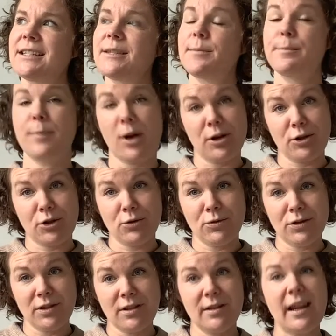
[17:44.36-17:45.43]
bar
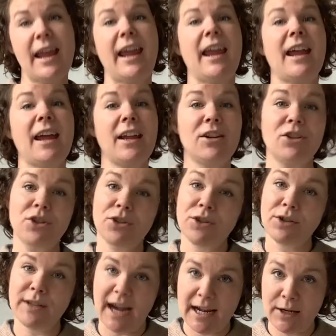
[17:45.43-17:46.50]
stools and
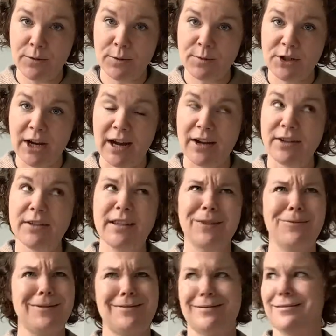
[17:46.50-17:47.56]
dining room chairs. There
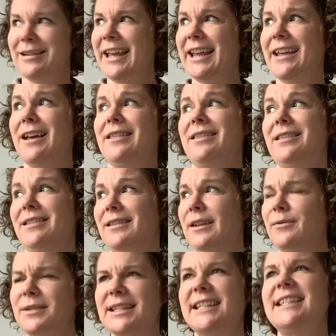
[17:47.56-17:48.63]
was
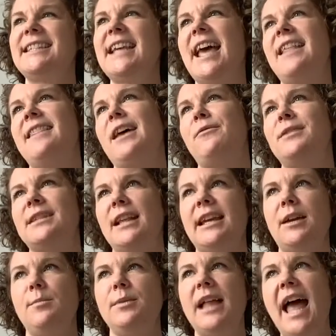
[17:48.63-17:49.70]
a set that was
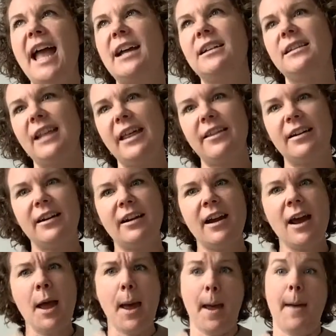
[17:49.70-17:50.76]
like a black leather,
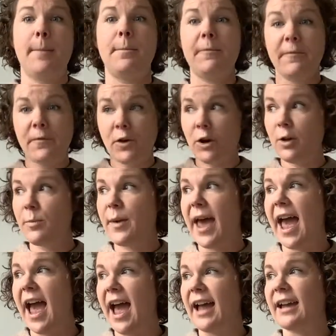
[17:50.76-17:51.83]
full
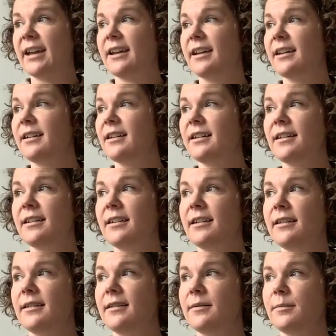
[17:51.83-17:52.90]
back
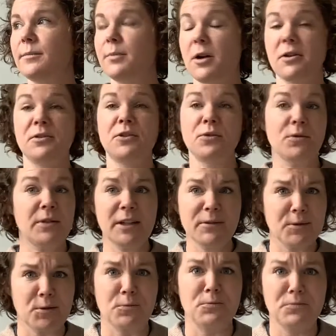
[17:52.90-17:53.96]
bar stool. It
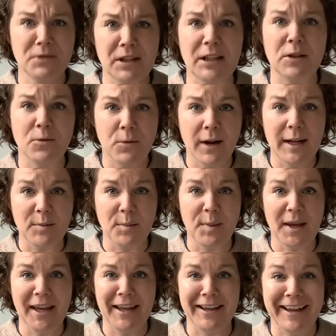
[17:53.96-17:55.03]
was really quite
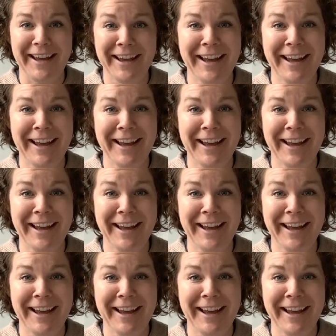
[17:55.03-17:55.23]
big.